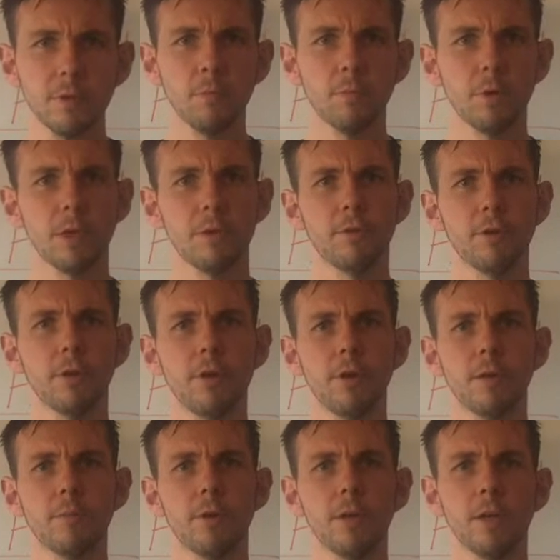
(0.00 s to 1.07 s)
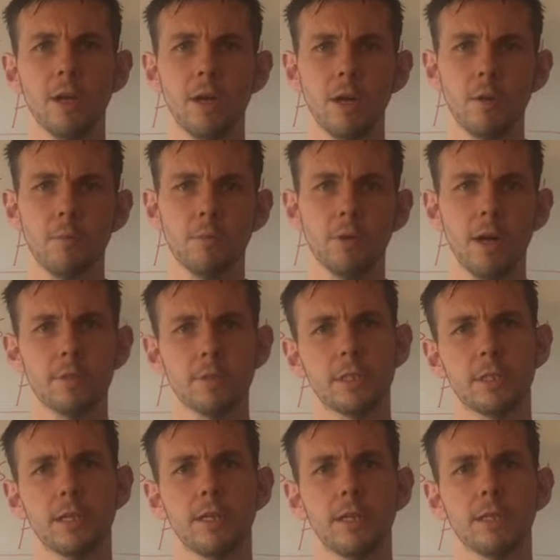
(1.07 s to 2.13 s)
But if you're on about proper
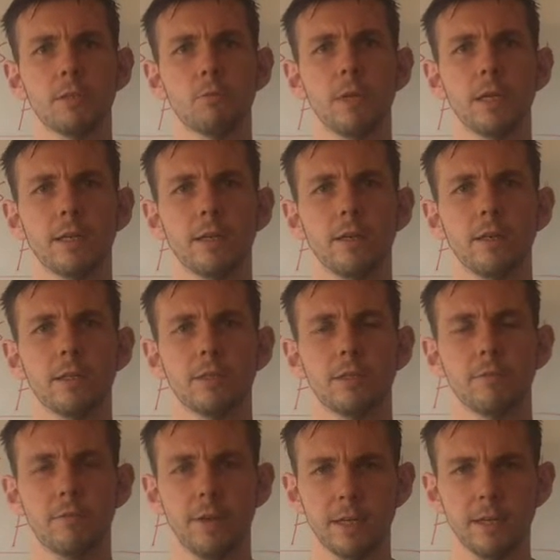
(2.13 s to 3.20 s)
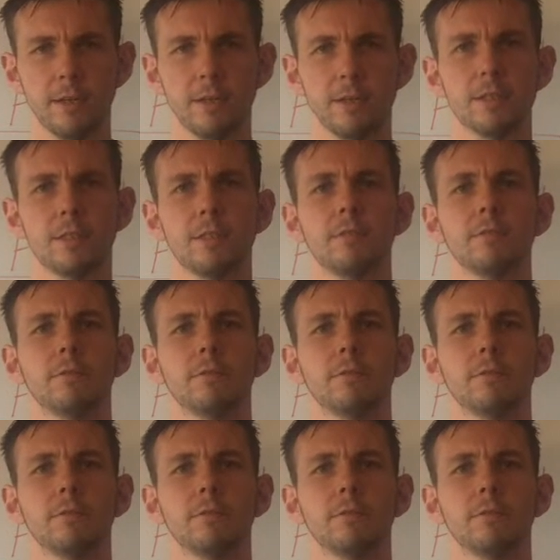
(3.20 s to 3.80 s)
serious weight loss, fat loss,